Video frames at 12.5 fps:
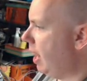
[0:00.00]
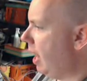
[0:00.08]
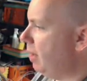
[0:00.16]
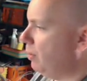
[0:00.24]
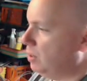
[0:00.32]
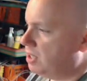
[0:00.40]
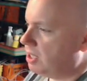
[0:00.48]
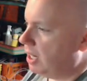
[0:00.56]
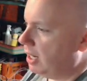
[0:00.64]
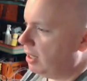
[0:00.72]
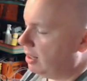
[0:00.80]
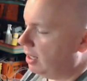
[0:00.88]
I would
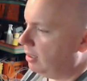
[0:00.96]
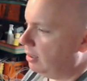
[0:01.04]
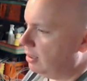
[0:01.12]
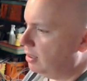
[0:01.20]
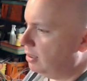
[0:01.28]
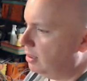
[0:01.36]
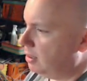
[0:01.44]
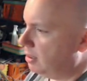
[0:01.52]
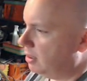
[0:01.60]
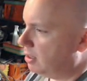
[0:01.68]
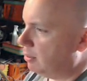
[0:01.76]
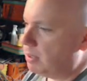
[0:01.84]
say that
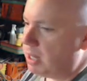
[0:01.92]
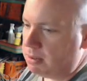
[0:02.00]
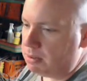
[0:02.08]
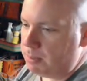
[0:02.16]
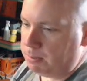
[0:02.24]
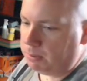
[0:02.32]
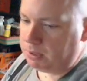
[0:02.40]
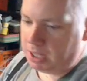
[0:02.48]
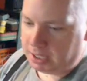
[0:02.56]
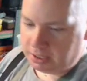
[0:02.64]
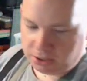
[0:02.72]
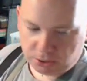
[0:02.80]
sometimes people
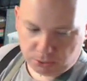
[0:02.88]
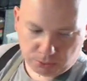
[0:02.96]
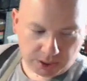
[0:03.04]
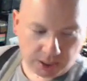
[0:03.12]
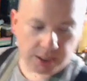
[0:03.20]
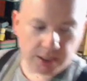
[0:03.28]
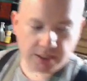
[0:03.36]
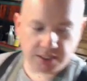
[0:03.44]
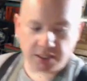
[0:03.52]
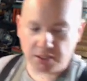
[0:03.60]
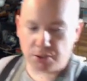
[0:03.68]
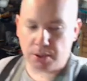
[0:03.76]
take it to
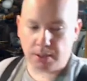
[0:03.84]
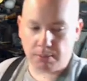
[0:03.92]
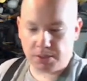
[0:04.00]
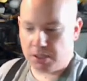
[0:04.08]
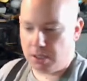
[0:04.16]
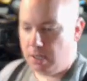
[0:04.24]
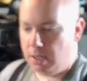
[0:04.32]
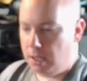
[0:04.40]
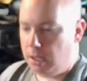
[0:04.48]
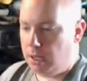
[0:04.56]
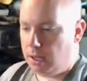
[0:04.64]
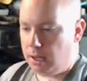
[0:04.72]
ridiculous extremes.
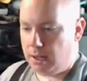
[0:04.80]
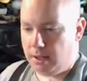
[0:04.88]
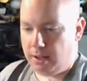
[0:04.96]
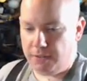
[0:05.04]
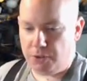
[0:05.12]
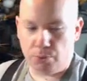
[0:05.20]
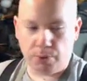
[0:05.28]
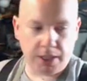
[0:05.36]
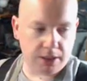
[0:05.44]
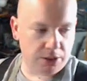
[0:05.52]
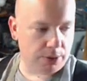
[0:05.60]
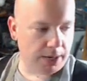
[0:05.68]
If you
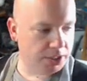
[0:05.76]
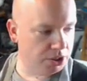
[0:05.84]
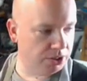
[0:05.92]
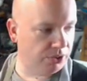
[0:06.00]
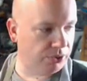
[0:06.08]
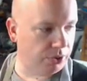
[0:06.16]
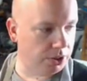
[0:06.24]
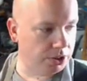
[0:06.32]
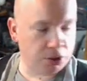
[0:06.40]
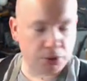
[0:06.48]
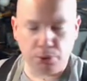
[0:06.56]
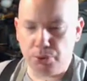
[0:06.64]
read the directions for a
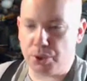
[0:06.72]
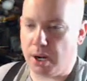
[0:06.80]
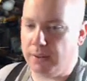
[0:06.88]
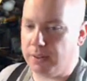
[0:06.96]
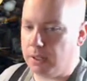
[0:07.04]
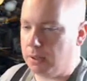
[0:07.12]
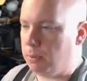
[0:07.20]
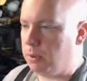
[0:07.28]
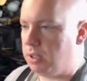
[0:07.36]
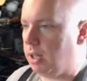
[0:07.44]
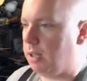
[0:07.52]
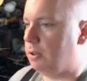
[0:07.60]
screwdriver, it will
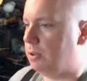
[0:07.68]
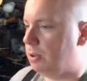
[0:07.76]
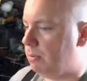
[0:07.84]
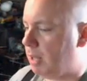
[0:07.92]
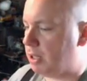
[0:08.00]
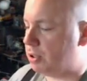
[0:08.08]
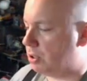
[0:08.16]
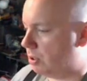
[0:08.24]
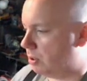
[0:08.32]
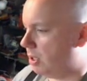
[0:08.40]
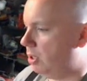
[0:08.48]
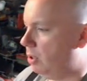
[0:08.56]
tell you to make
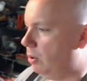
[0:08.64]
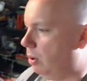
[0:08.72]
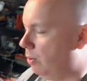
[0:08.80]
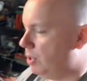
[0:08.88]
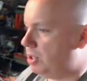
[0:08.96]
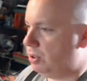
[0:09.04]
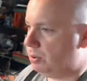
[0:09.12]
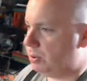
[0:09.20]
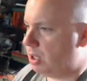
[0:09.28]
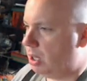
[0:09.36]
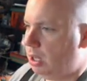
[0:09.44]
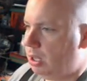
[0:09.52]
sure that you always
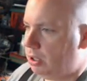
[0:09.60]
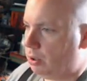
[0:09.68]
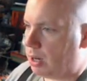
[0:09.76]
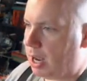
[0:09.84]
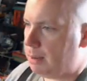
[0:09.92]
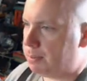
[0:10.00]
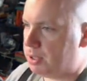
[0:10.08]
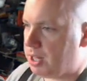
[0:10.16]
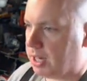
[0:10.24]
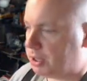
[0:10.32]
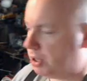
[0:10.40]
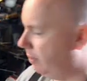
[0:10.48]
use your eye
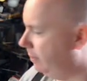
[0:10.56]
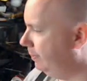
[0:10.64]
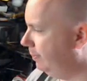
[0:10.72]
protection.